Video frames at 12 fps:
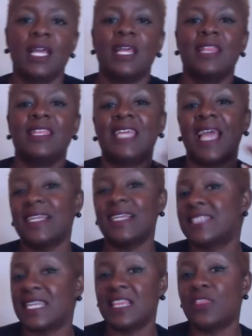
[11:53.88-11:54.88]
The
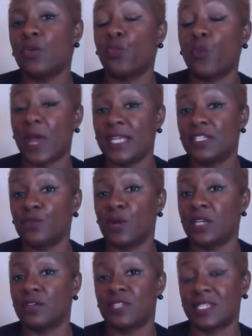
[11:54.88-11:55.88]
18th way to
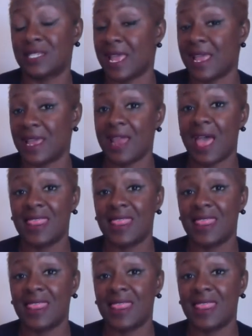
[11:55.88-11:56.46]
understand